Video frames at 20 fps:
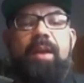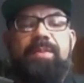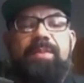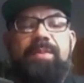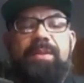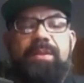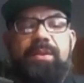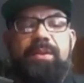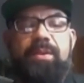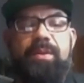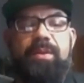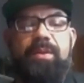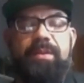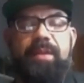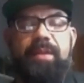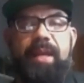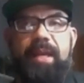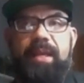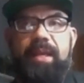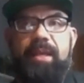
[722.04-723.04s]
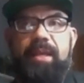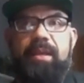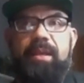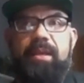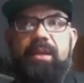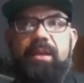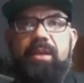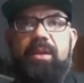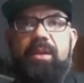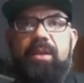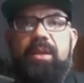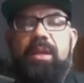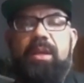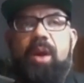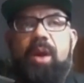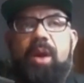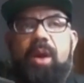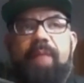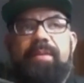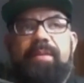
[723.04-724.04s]
too, is like,
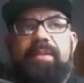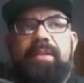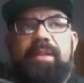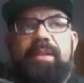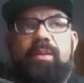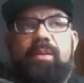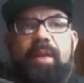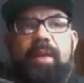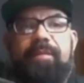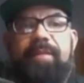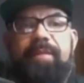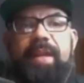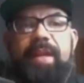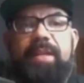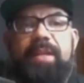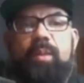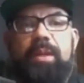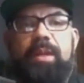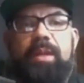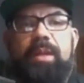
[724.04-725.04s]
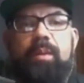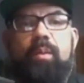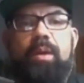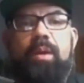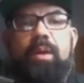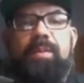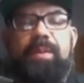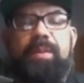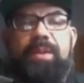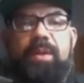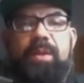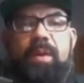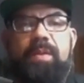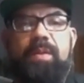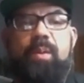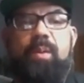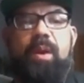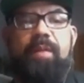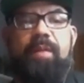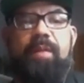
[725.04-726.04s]
obviously you want to find the one that works, but you
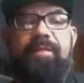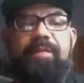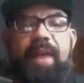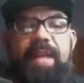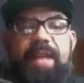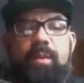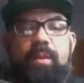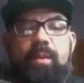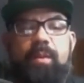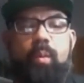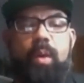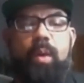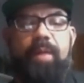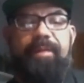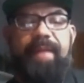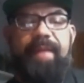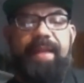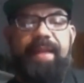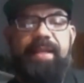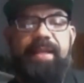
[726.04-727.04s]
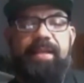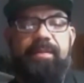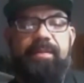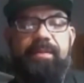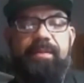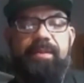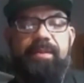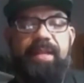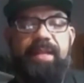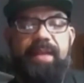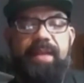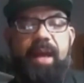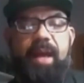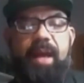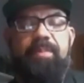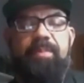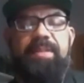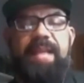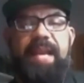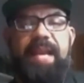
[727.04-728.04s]
also want to find the one that's
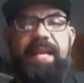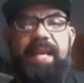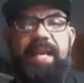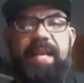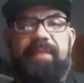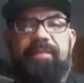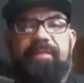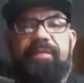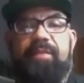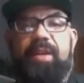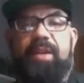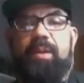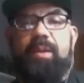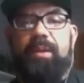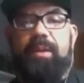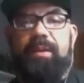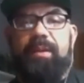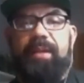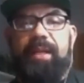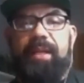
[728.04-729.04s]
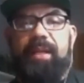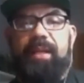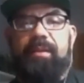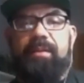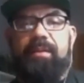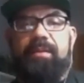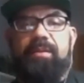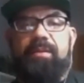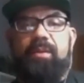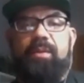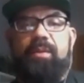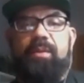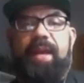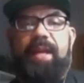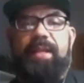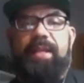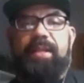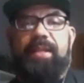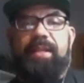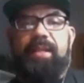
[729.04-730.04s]
updating frequently so
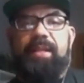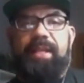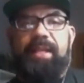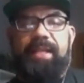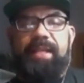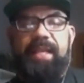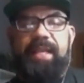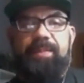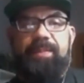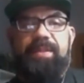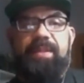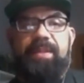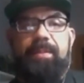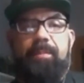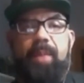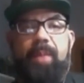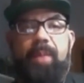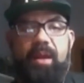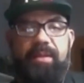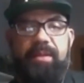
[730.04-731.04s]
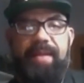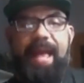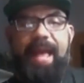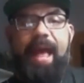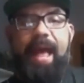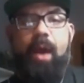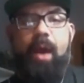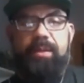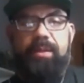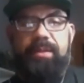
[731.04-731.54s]
that it keeps the bugs out